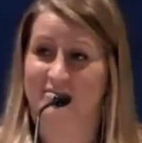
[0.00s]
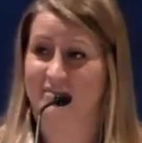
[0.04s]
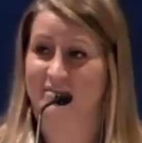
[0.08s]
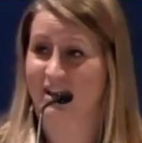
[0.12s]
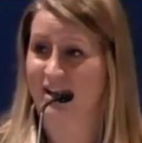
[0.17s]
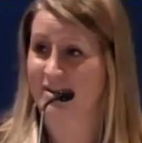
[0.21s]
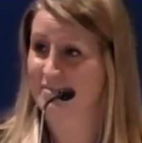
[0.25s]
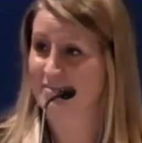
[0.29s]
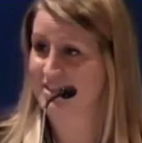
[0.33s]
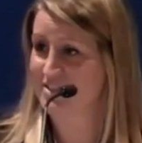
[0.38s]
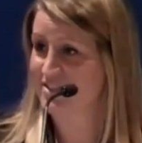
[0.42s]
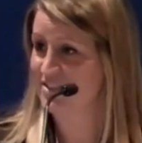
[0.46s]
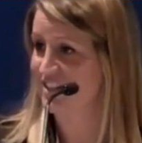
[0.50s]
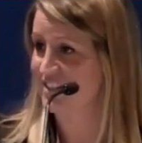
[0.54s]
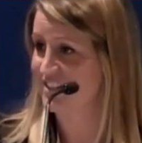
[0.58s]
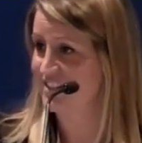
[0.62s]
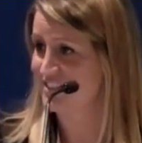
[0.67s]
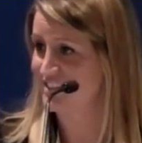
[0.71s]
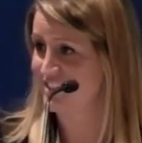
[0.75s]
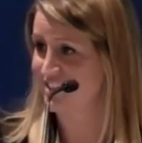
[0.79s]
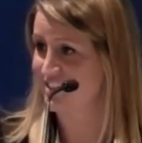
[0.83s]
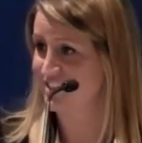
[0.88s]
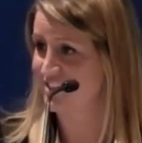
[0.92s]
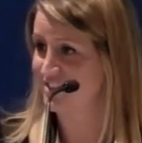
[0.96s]
I missed
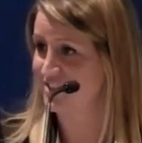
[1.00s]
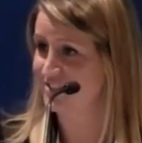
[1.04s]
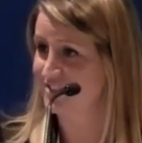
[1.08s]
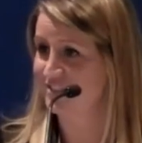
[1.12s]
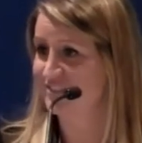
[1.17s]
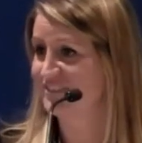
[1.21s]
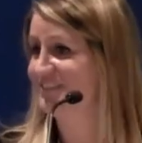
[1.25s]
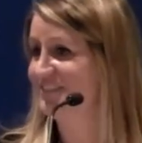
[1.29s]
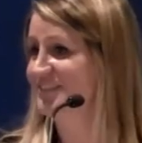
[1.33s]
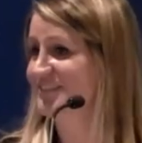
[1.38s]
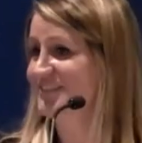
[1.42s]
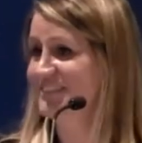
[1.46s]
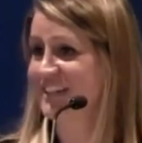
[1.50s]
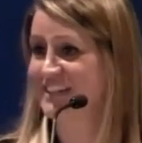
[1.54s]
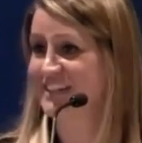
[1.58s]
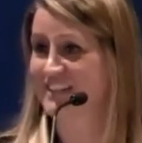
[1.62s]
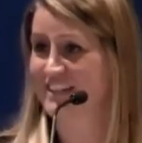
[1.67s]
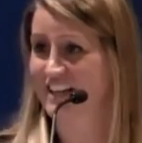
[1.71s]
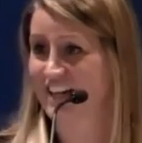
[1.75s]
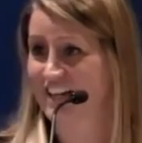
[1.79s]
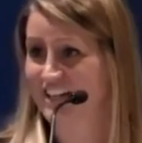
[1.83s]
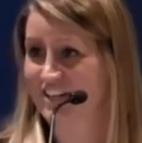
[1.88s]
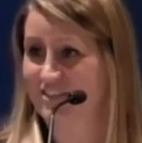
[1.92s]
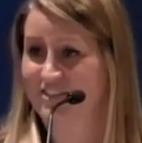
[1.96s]
Geneseo. I did
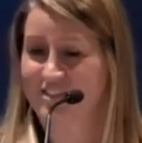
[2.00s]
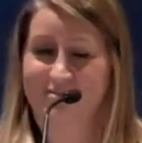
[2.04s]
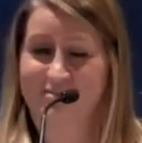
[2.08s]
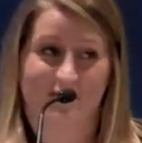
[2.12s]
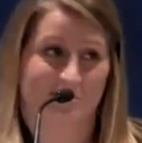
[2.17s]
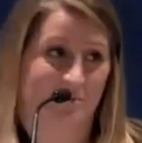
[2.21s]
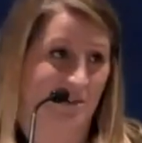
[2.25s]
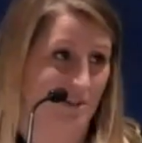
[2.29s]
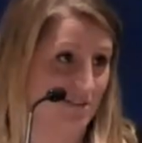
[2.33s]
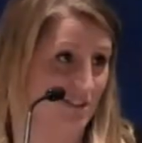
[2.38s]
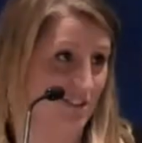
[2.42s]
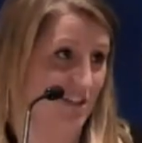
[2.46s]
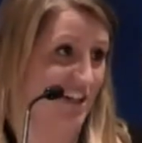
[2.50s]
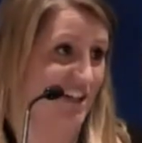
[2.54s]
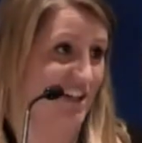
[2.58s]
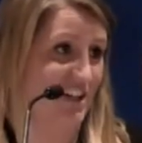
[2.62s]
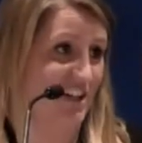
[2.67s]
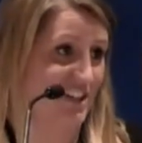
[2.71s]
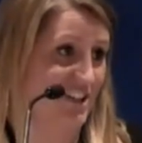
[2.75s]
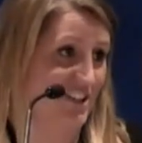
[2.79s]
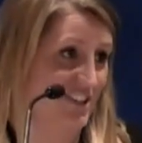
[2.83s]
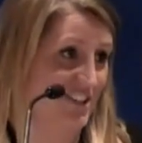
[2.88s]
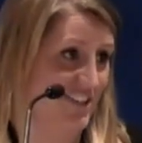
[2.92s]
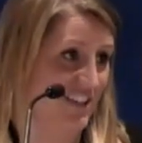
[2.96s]
not get rid of my Buffalo area
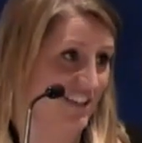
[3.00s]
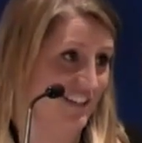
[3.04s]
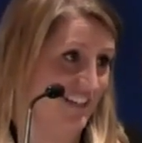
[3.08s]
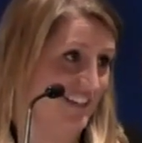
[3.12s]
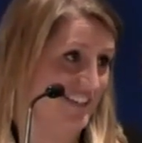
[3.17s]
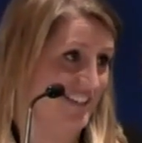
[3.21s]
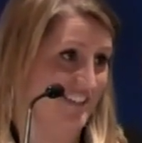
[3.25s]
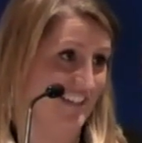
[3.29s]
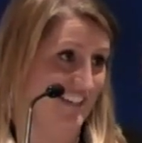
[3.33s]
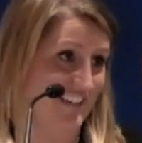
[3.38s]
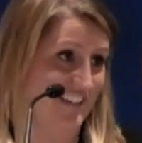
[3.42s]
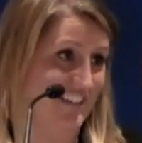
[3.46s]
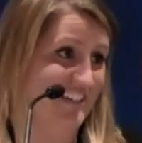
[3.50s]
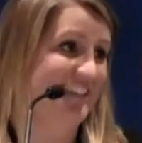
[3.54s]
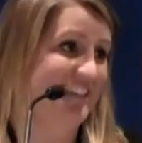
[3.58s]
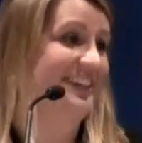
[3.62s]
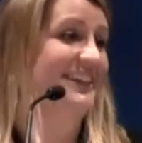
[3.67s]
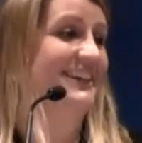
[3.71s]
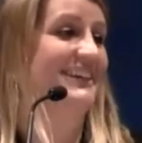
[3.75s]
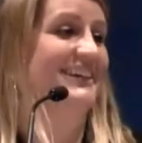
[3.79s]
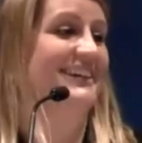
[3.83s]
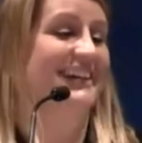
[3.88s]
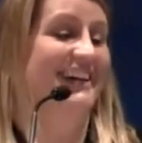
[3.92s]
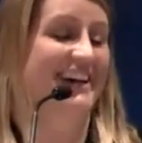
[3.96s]
code, like I said.
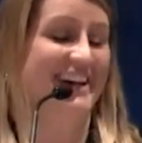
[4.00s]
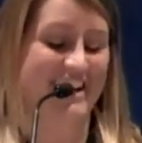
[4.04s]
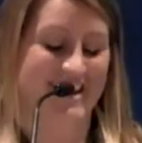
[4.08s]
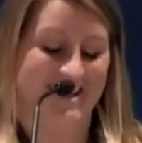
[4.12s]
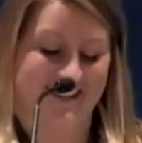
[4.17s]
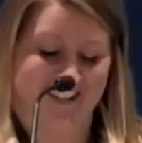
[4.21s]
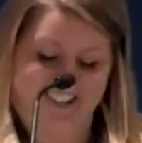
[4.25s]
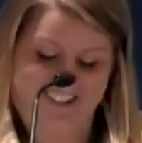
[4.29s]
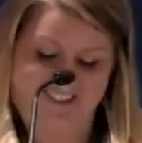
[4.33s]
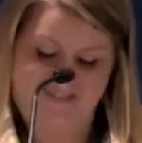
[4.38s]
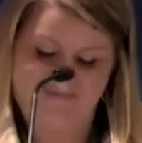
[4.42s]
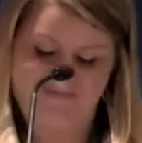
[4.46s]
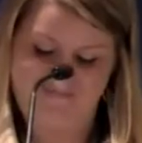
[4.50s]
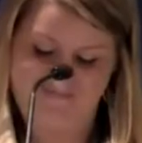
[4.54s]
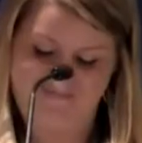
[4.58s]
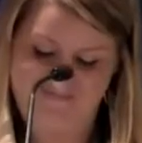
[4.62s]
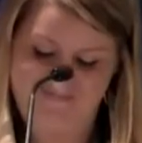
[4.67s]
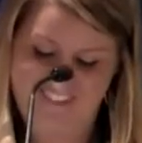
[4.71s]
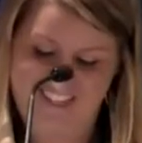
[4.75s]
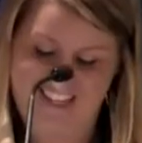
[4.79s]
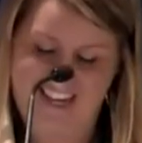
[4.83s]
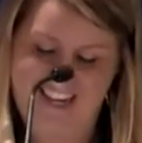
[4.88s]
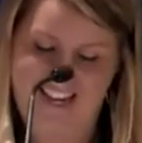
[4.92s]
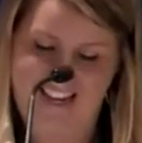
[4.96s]

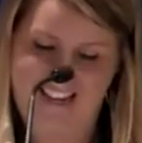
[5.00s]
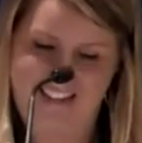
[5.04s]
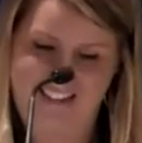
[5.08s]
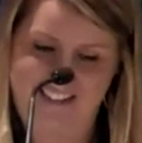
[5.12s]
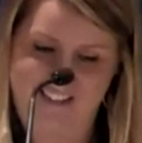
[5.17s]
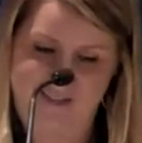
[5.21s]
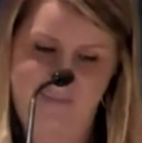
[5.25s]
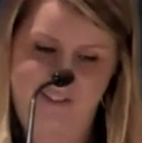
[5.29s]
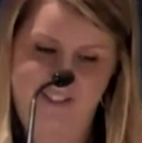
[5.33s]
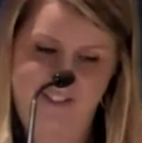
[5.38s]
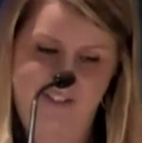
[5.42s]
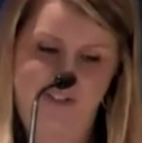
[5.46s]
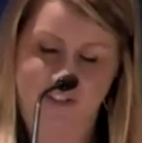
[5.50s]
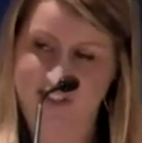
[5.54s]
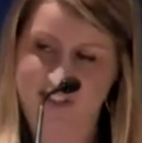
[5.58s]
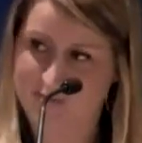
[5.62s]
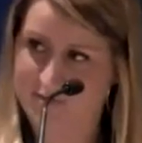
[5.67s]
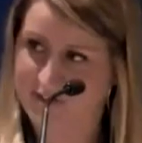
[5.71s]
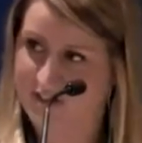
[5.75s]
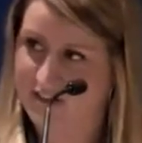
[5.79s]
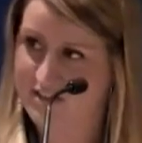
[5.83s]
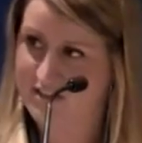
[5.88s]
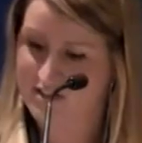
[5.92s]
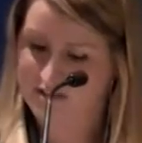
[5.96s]
And my SUNY
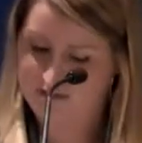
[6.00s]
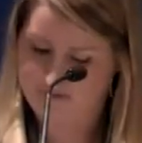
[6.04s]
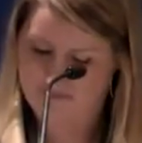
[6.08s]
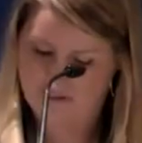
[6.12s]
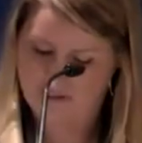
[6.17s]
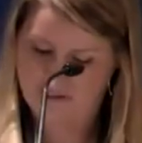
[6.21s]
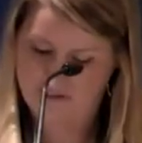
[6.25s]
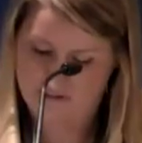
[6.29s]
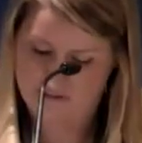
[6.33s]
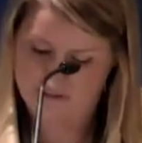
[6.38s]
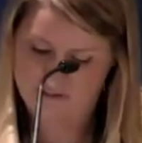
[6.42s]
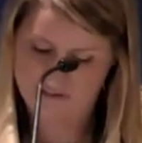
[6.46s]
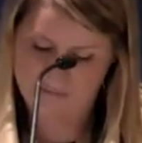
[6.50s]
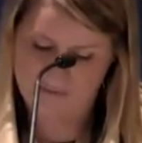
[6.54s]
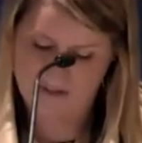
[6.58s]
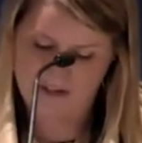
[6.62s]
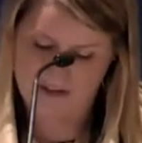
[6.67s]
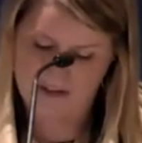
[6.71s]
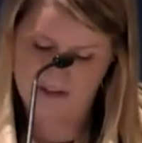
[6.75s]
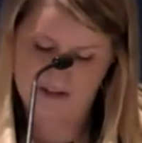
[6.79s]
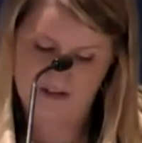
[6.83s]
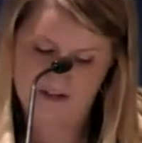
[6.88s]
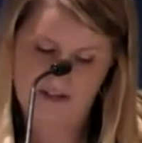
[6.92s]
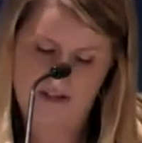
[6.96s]
experience is very close to my
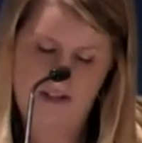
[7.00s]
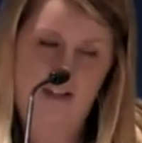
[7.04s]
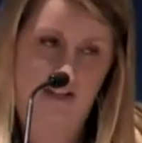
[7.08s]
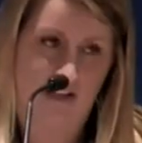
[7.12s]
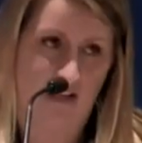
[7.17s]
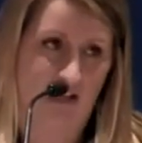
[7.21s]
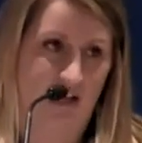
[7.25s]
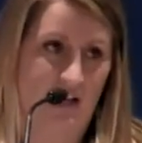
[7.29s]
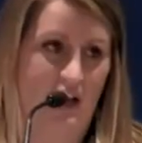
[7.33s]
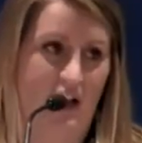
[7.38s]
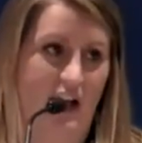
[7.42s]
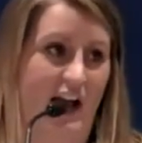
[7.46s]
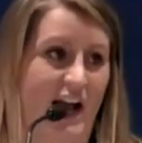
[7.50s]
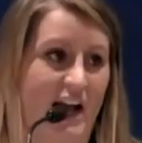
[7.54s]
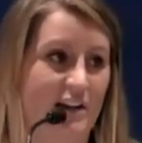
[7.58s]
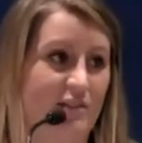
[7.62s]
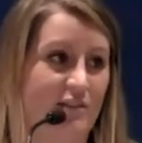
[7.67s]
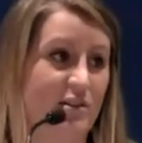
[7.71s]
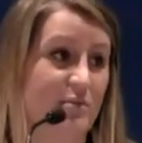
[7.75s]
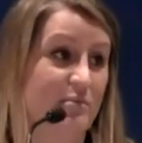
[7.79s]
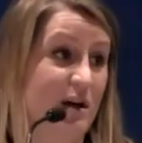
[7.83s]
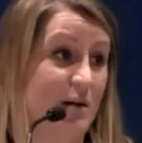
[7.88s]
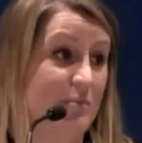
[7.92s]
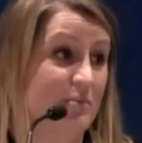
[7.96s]
heart. I
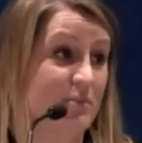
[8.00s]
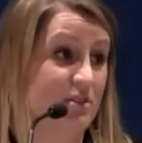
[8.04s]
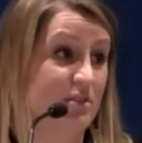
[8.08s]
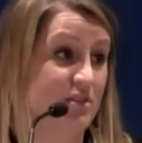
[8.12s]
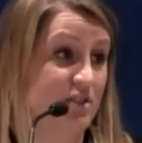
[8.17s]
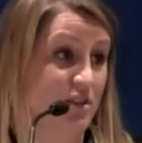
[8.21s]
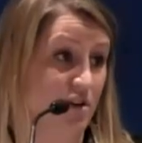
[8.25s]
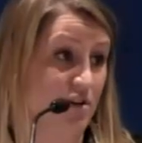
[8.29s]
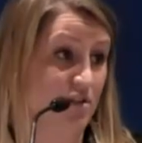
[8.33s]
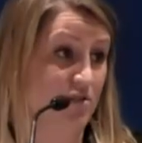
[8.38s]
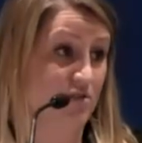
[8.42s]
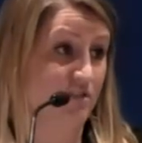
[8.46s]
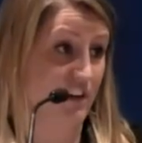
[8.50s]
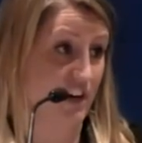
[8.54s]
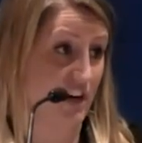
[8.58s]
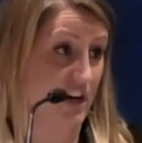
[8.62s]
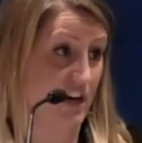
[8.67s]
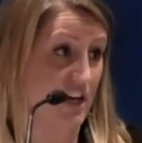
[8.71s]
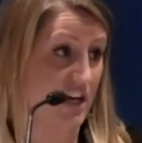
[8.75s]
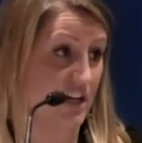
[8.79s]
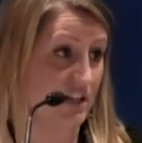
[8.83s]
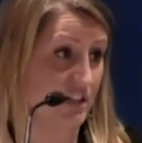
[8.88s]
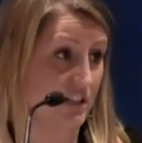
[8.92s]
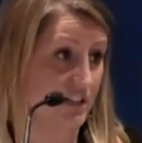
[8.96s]
remember, though, very
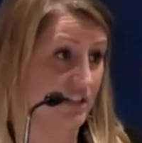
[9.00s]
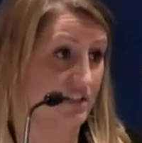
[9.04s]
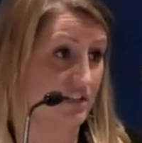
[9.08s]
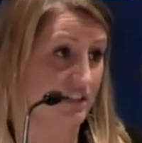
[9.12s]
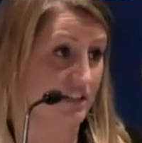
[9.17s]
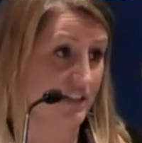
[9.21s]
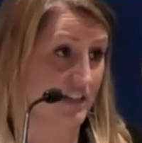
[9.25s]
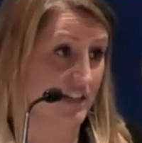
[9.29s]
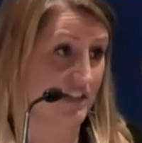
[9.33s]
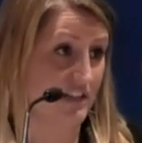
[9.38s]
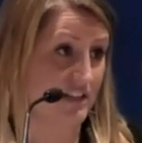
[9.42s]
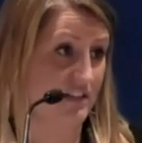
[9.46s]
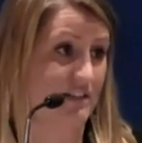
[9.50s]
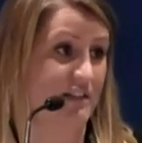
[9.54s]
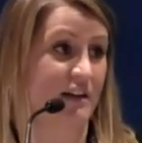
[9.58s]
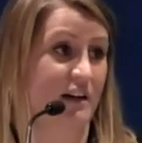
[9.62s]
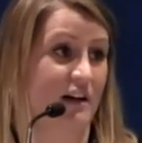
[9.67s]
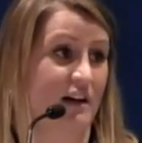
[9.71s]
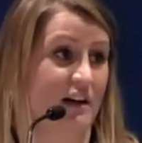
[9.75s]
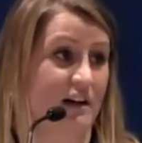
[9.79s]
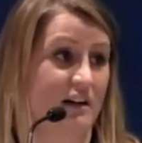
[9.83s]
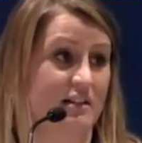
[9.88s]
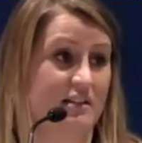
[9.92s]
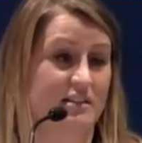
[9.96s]
clearly
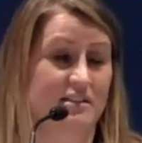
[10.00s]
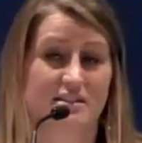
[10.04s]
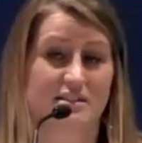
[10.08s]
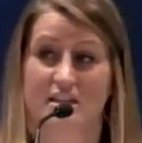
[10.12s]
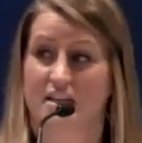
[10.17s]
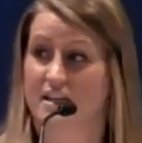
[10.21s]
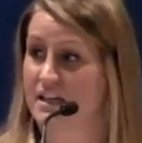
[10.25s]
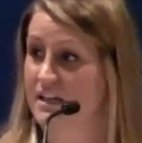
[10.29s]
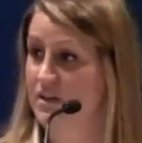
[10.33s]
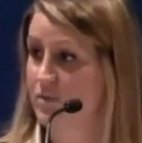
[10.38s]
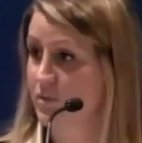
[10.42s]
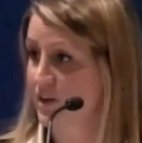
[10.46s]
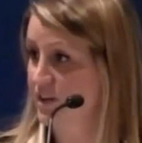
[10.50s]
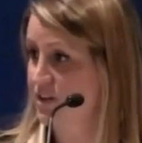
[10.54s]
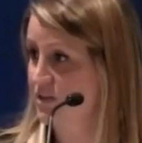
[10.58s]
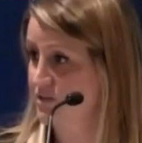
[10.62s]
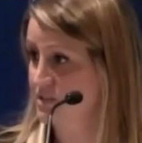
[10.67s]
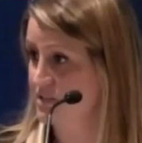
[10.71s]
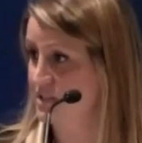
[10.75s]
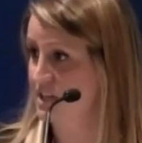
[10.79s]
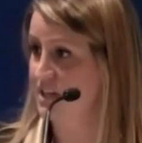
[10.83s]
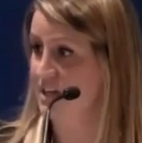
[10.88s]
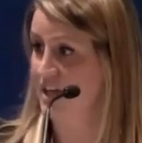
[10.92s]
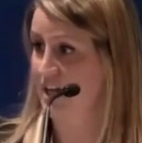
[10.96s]
sitting where you
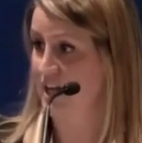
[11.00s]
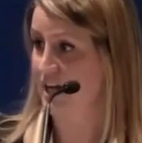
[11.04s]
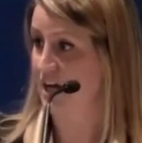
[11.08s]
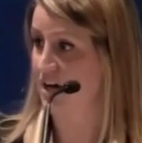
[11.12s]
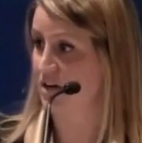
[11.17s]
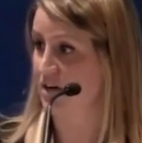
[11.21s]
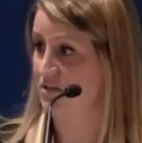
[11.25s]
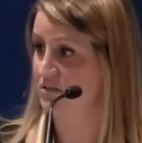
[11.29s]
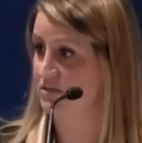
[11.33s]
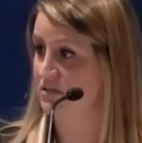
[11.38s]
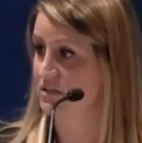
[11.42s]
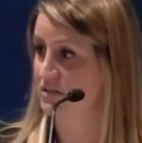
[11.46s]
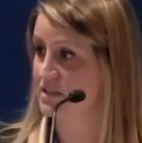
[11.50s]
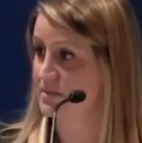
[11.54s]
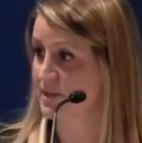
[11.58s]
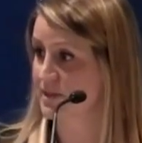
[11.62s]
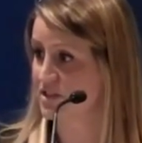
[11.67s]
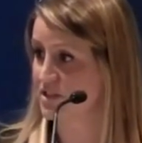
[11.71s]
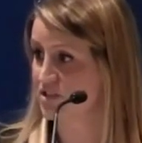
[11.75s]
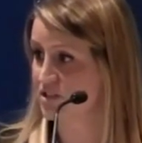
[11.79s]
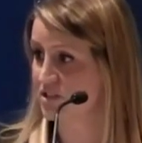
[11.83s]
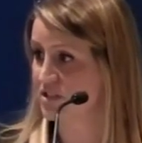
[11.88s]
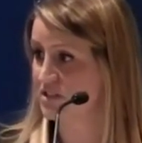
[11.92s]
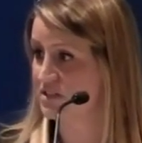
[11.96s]
sit now,
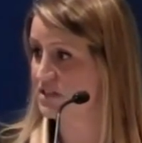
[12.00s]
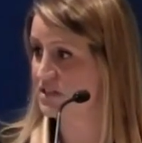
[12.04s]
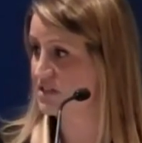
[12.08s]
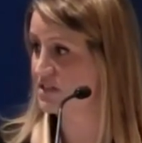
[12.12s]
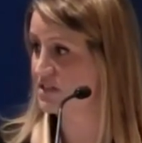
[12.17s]
especially as a